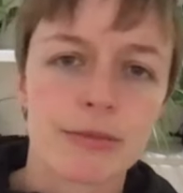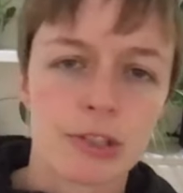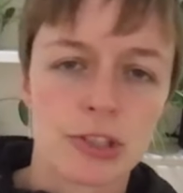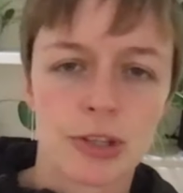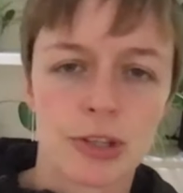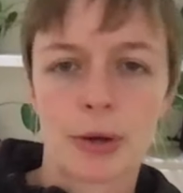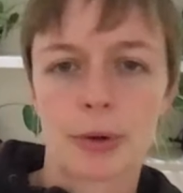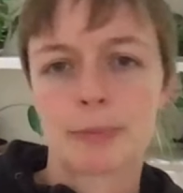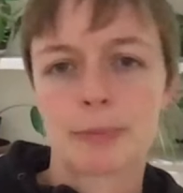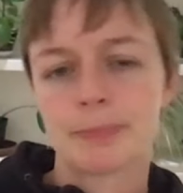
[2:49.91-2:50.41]

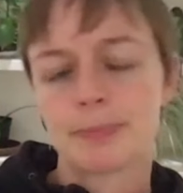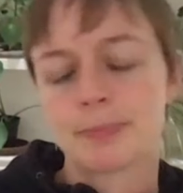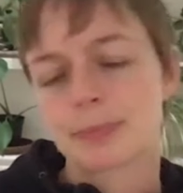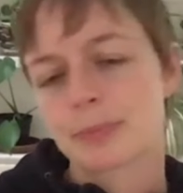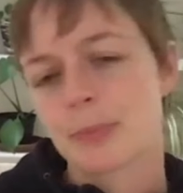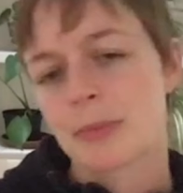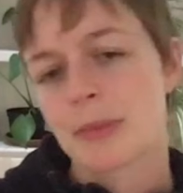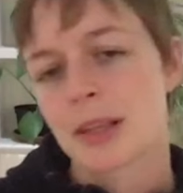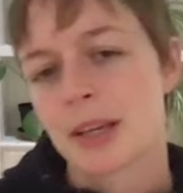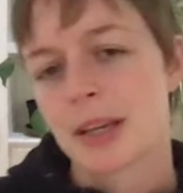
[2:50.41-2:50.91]
So
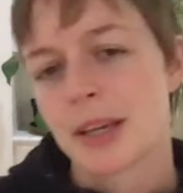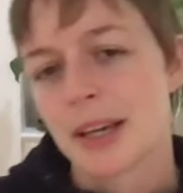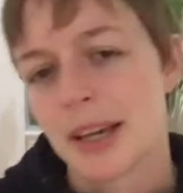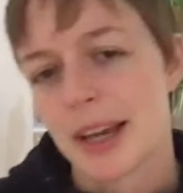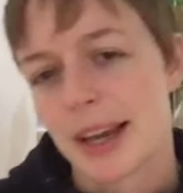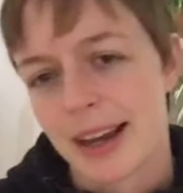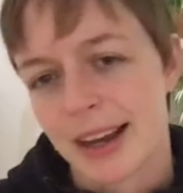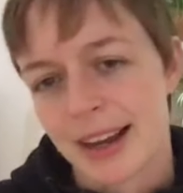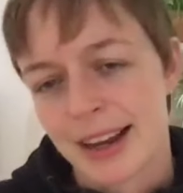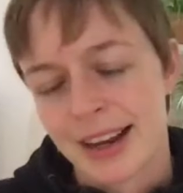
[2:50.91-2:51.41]

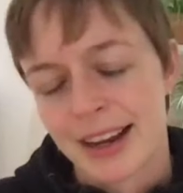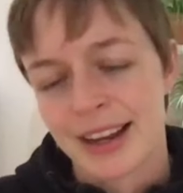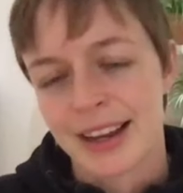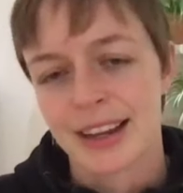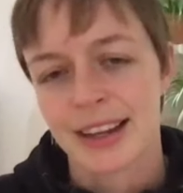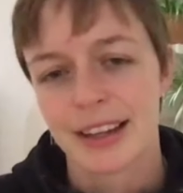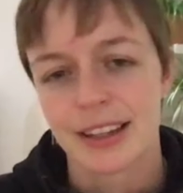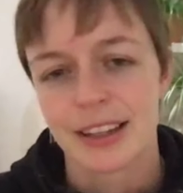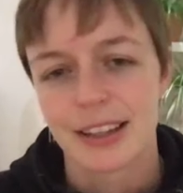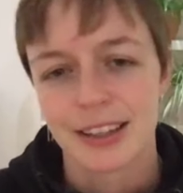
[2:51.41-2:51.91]

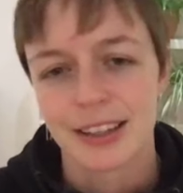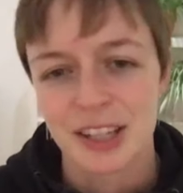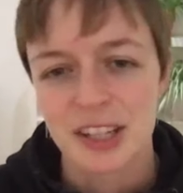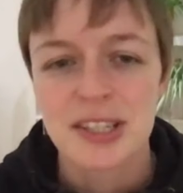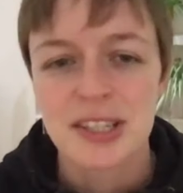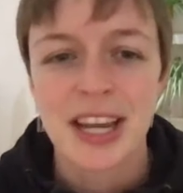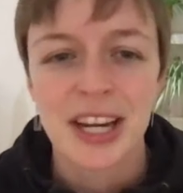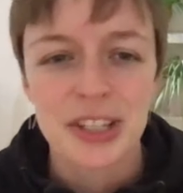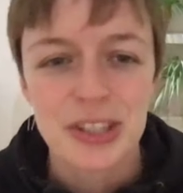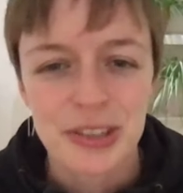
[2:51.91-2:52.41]

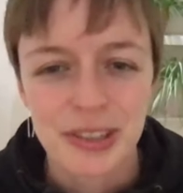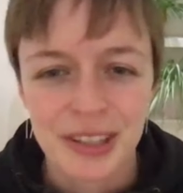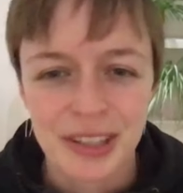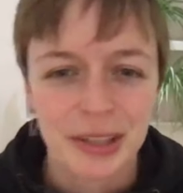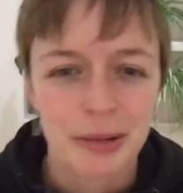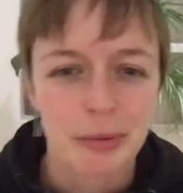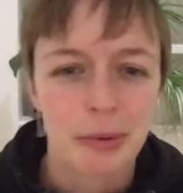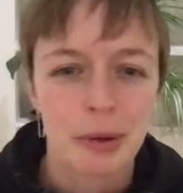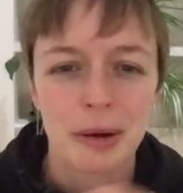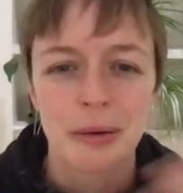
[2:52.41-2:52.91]

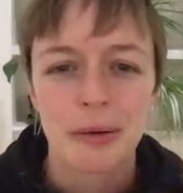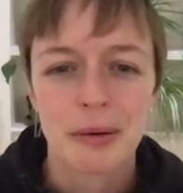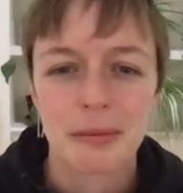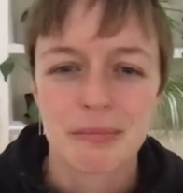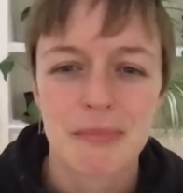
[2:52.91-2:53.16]
contextually,